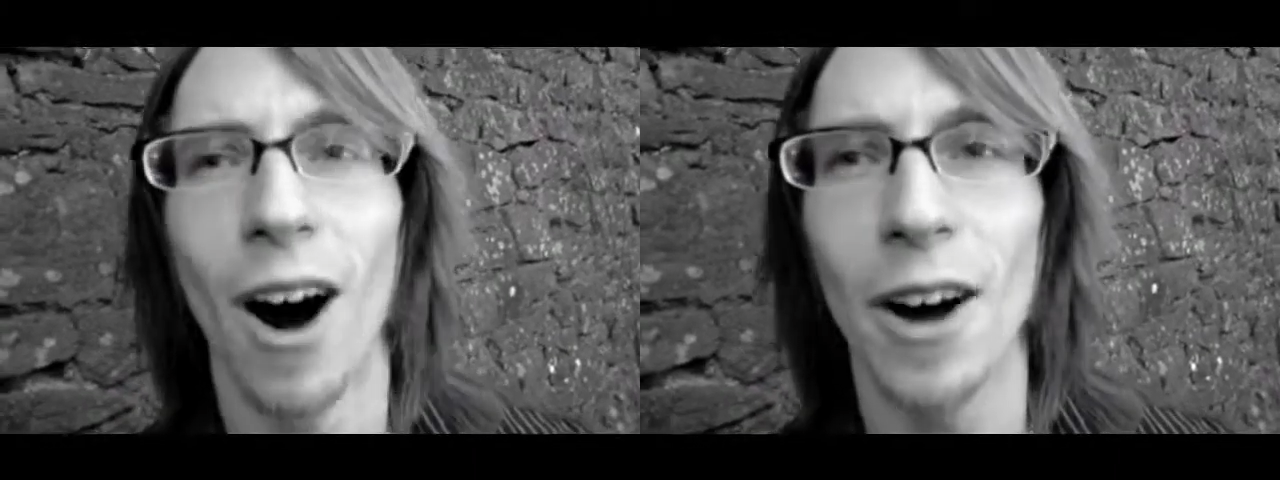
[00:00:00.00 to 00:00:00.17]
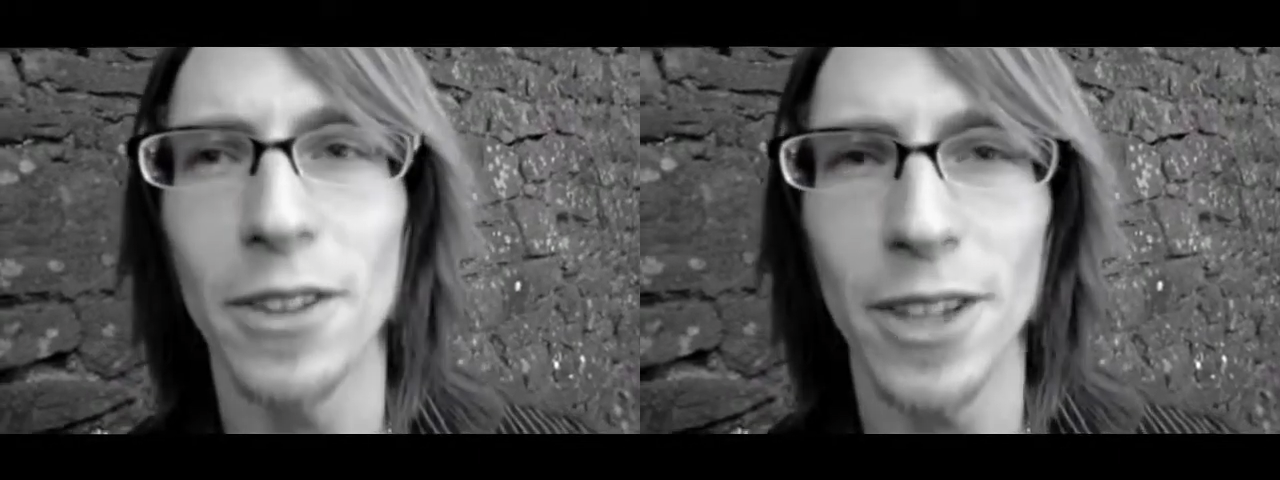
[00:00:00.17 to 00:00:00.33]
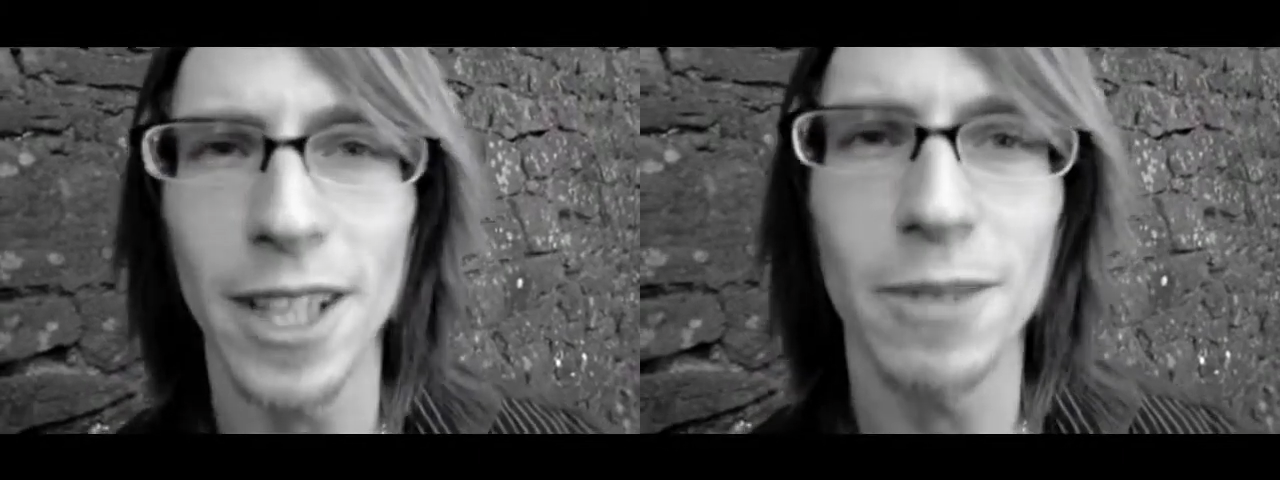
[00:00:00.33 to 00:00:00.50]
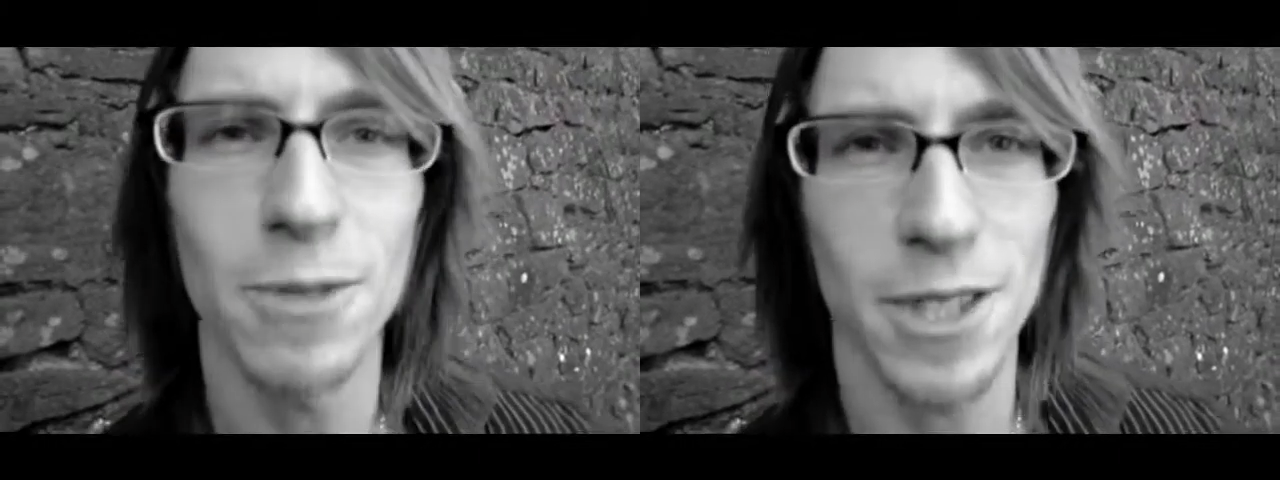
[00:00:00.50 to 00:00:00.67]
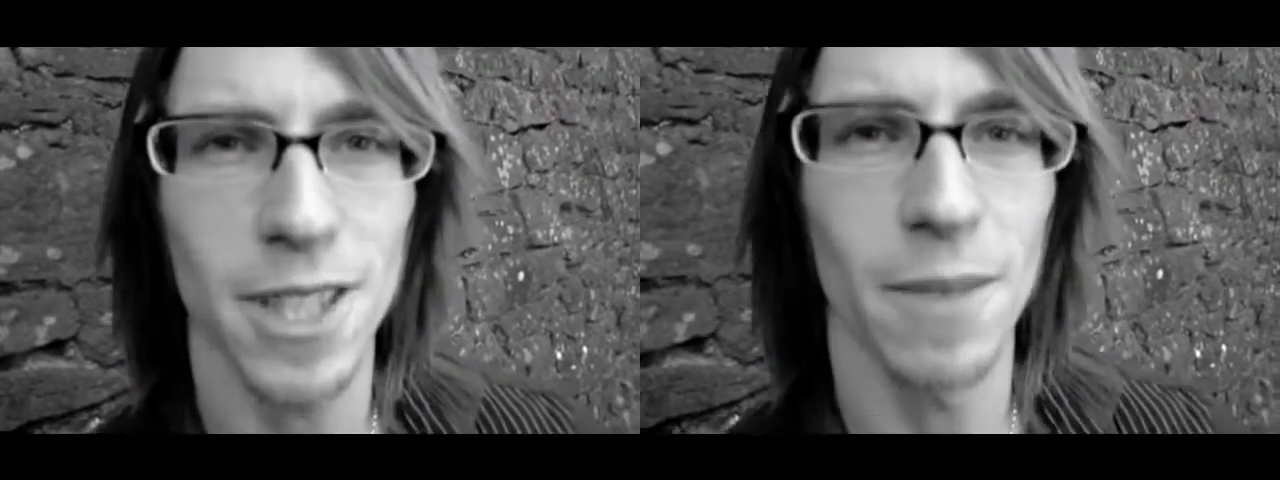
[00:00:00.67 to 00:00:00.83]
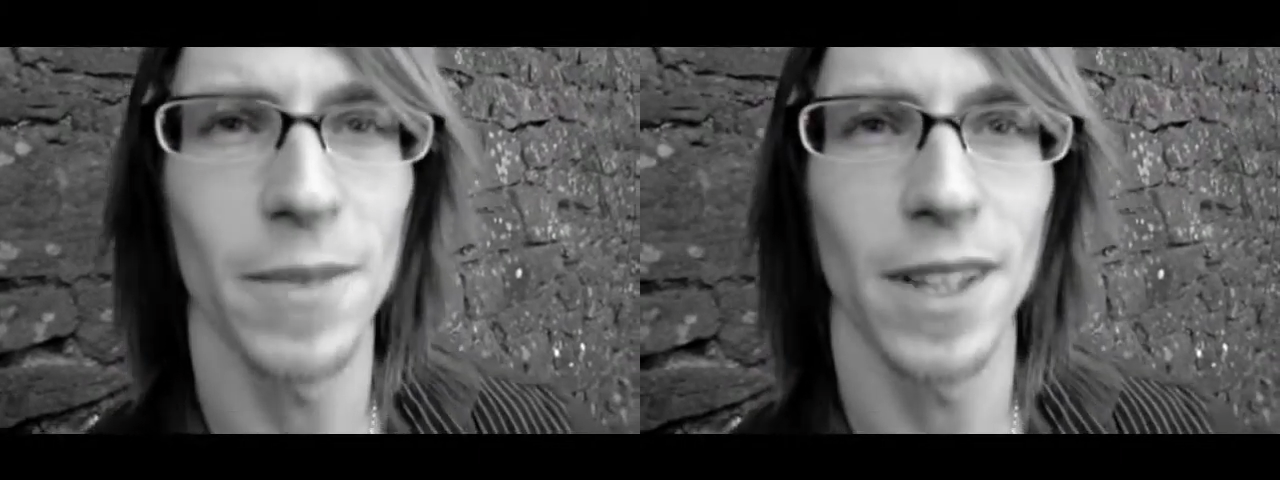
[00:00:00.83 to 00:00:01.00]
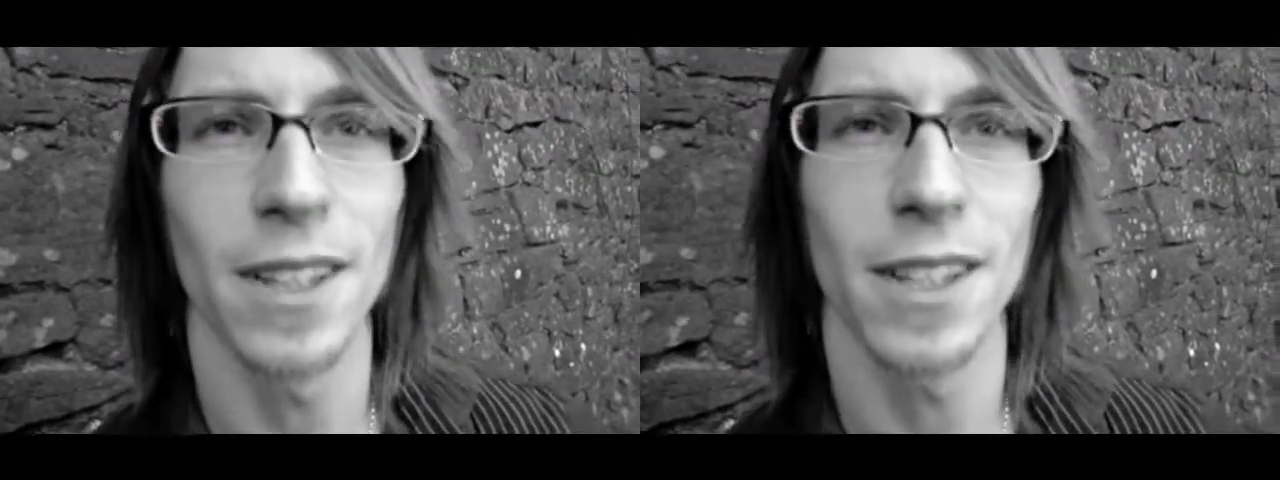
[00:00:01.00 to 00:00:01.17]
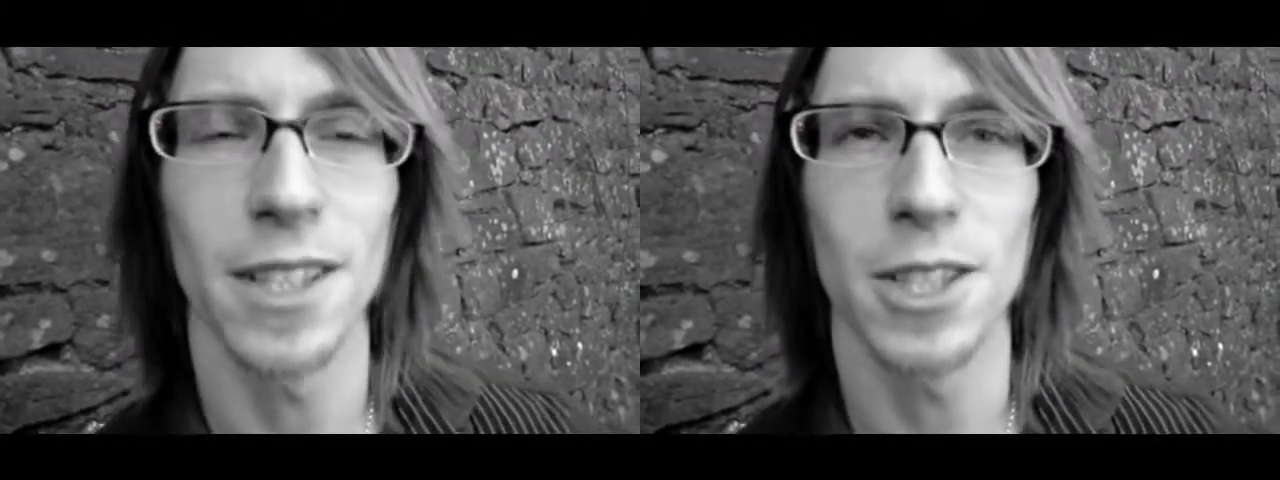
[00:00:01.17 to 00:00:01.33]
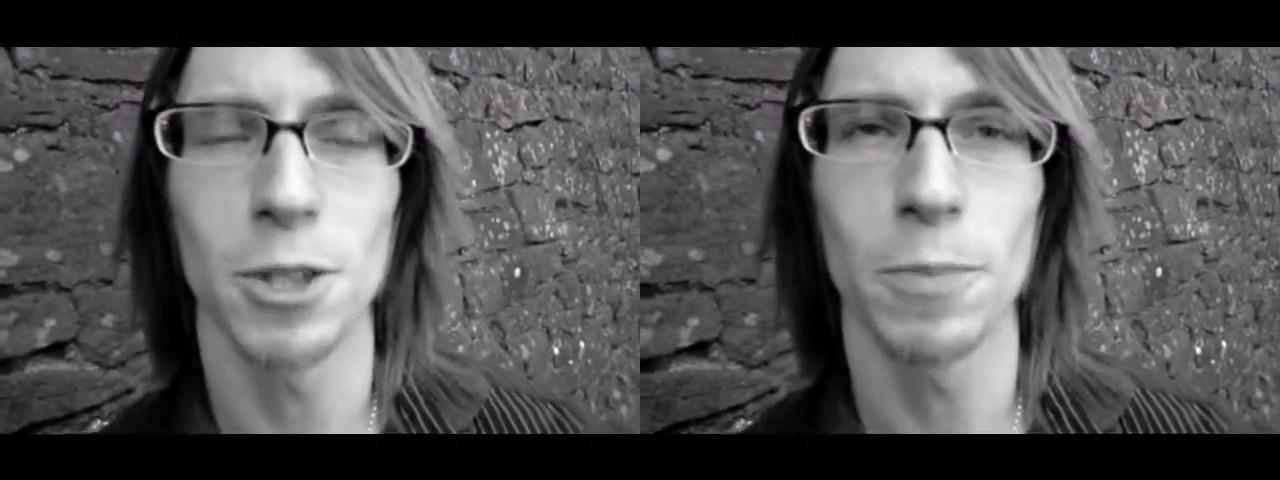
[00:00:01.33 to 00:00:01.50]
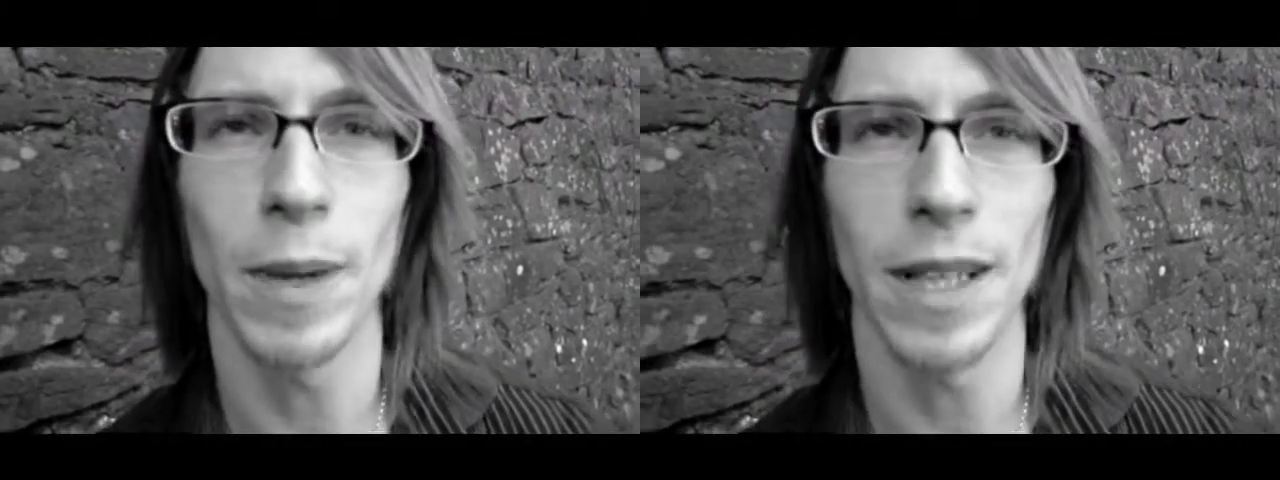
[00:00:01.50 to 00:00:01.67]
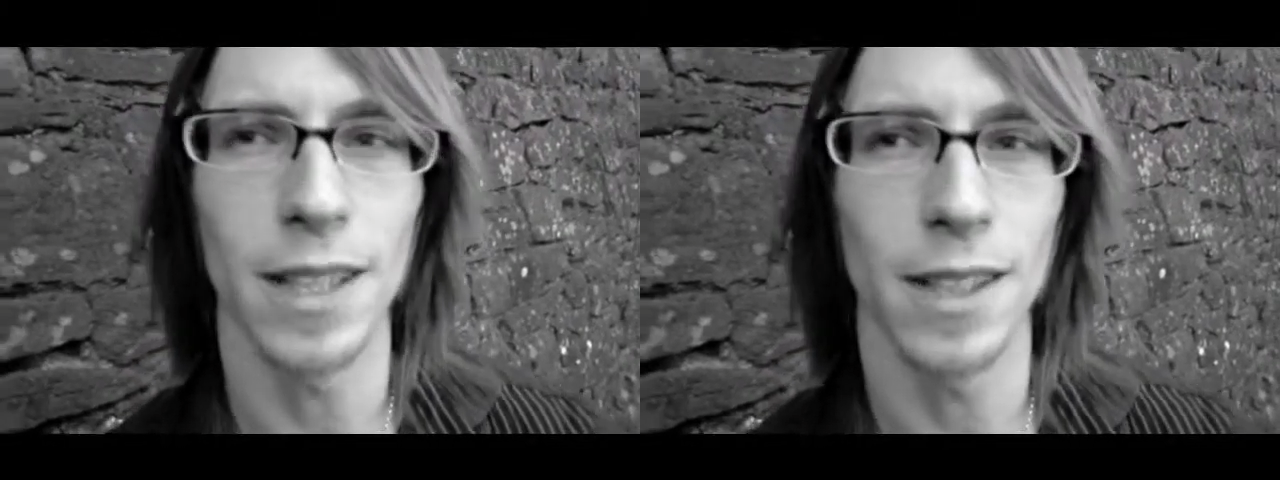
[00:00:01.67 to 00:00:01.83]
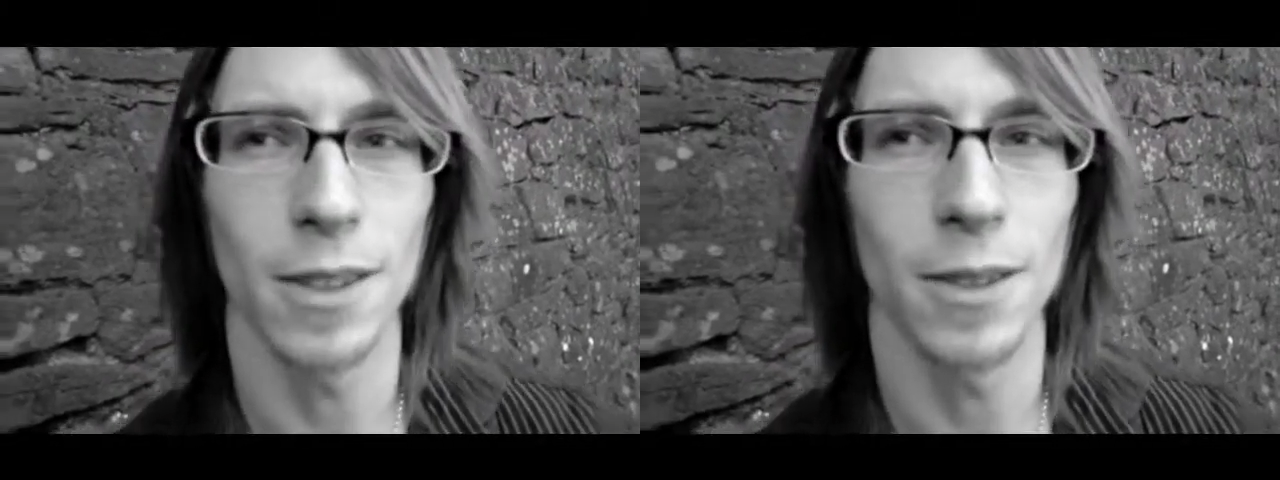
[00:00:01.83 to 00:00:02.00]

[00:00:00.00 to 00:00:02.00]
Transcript: I think it was something that could speak,